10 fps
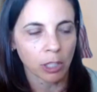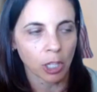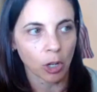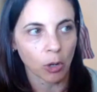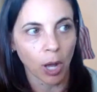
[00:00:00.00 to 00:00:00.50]

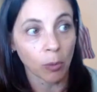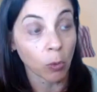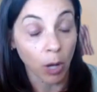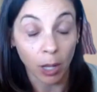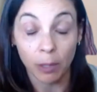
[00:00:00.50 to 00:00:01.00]
I
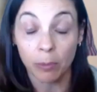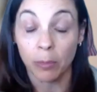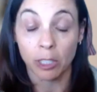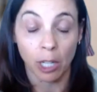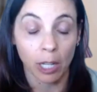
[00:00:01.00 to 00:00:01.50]
want
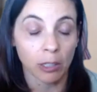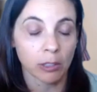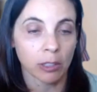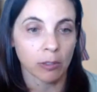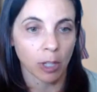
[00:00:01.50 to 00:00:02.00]
my
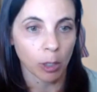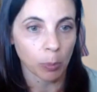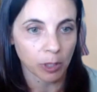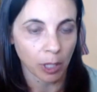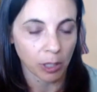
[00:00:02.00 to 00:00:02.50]
child to
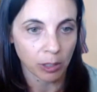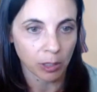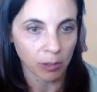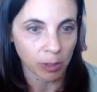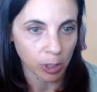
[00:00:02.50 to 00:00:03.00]
develop a
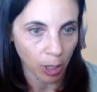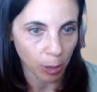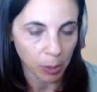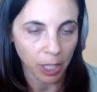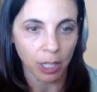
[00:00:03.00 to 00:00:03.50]
sense of
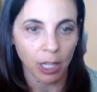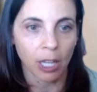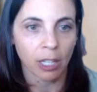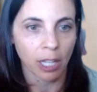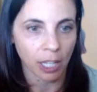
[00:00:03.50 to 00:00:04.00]
autonomy
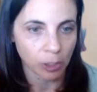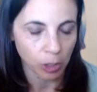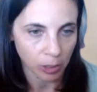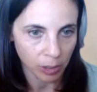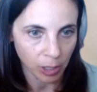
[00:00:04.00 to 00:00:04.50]
and
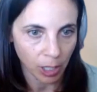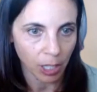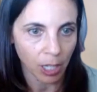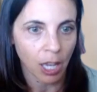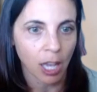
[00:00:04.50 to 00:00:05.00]

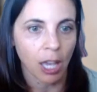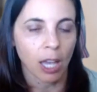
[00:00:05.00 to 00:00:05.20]
agency